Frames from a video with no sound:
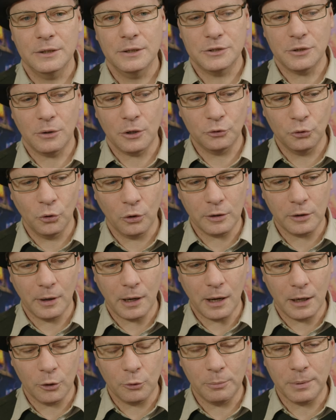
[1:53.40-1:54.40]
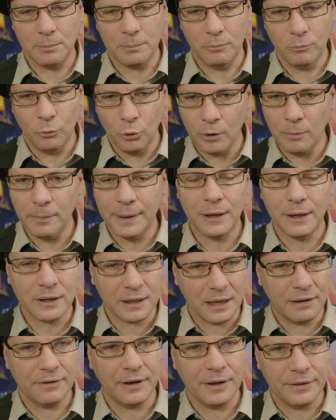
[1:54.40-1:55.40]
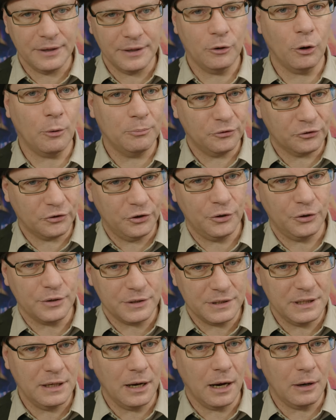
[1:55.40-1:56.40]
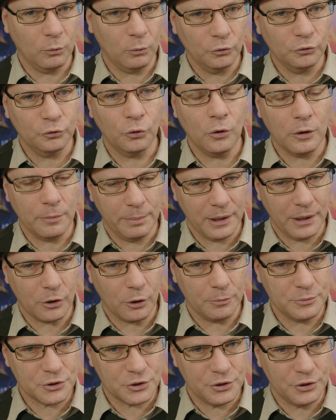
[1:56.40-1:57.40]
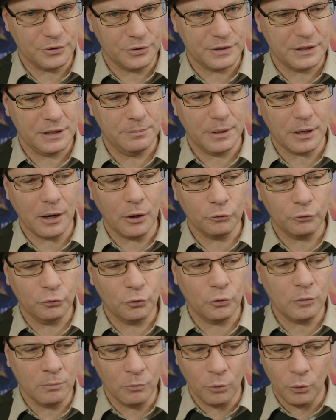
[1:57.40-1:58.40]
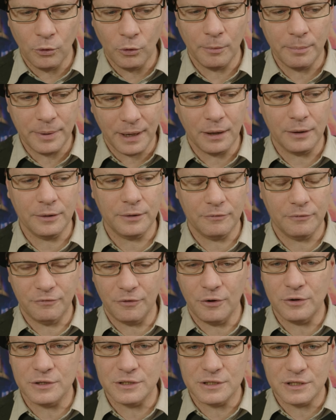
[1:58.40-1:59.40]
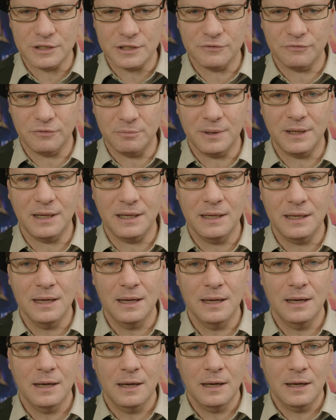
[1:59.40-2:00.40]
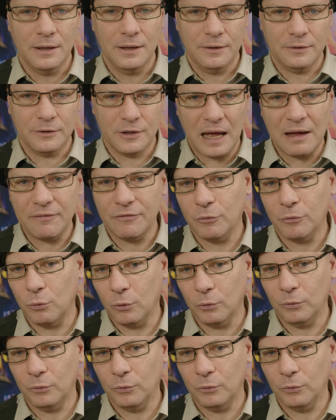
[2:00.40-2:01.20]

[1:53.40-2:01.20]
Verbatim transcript: So, I'll talk a little bit more about cover than obscurity. I will talk about obscurity, but I'll talk more about the focuses for me cover